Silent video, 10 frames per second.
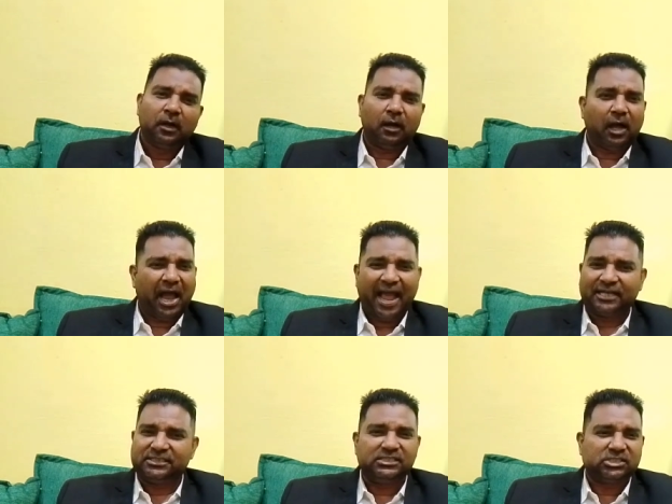
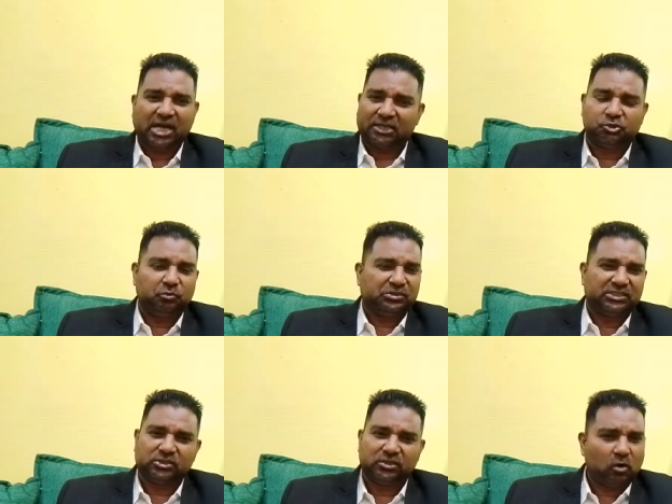acts and statutes.
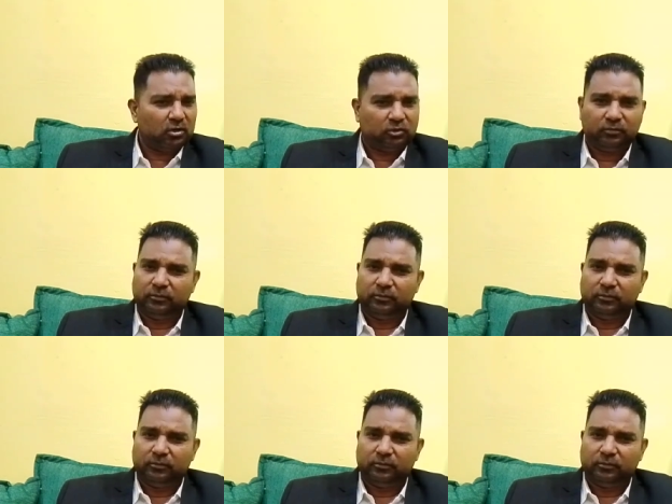It's not